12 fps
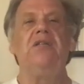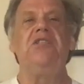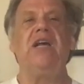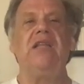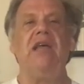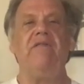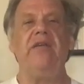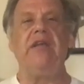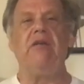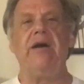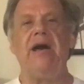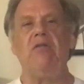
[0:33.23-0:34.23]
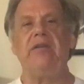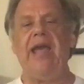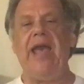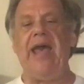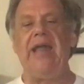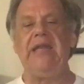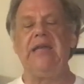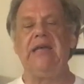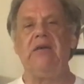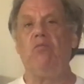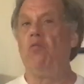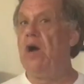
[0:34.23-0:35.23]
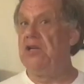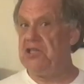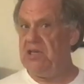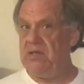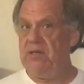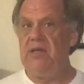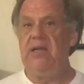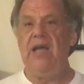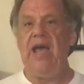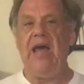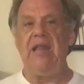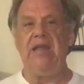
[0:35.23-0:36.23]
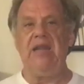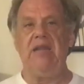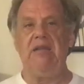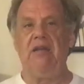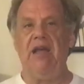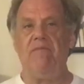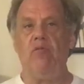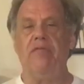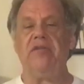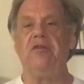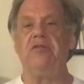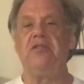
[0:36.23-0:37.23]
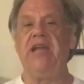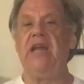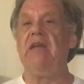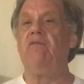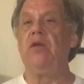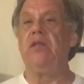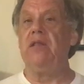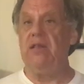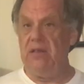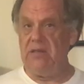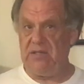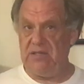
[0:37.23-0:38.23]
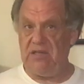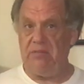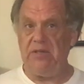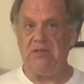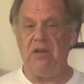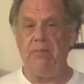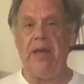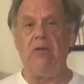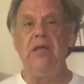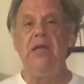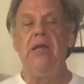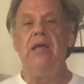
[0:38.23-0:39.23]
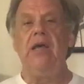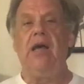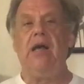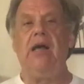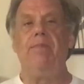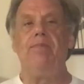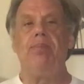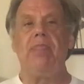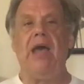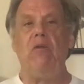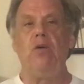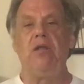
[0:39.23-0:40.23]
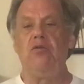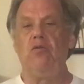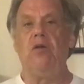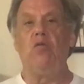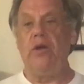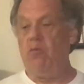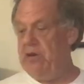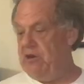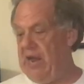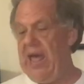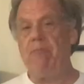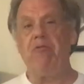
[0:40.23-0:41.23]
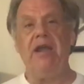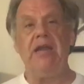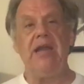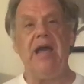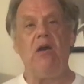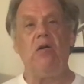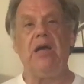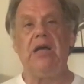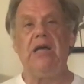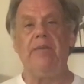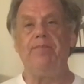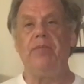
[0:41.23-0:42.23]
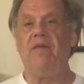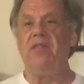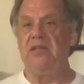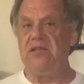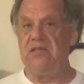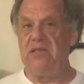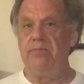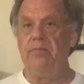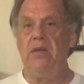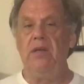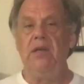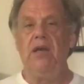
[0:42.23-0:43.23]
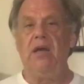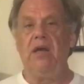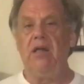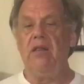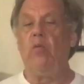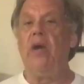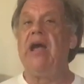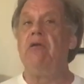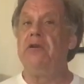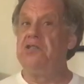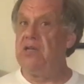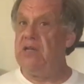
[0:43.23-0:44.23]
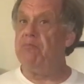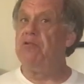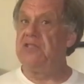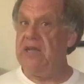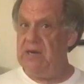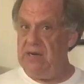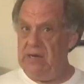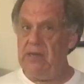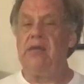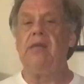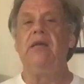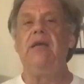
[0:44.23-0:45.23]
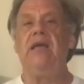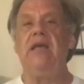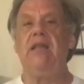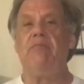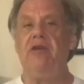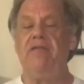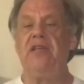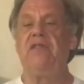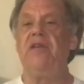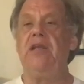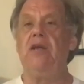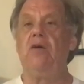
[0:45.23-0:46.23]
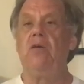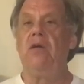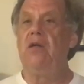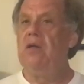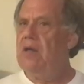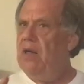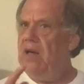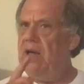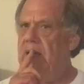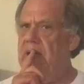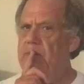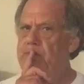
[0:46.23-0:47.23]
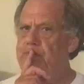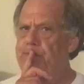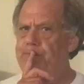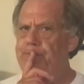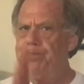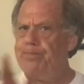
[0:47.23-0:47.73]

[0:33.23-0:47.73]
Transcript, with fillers: Check that video out and uh, watch it, and then you'll have more of an understanding of what the system is all about. Um, I will do a quick recap right now um, of the system, uh, the way I originally presented it in the previous video. Um,